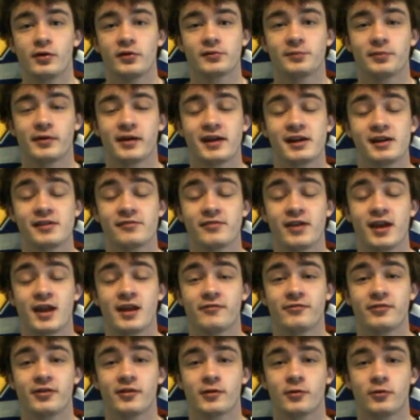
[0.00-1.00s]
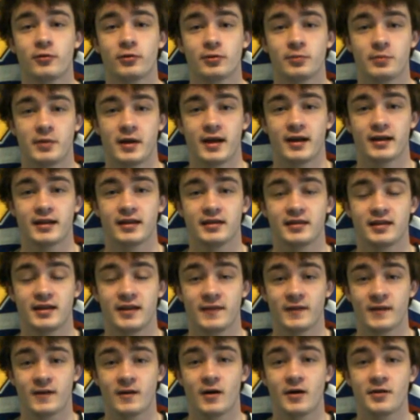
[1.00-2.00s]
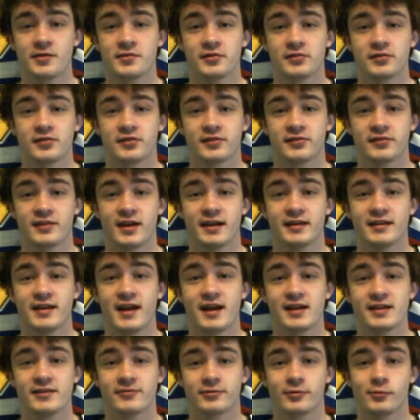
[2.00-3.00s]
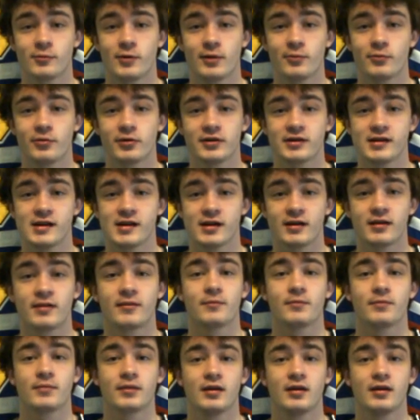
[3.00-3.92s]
most by any NFL quarterback and the Cardinals sign Yadi for one more year.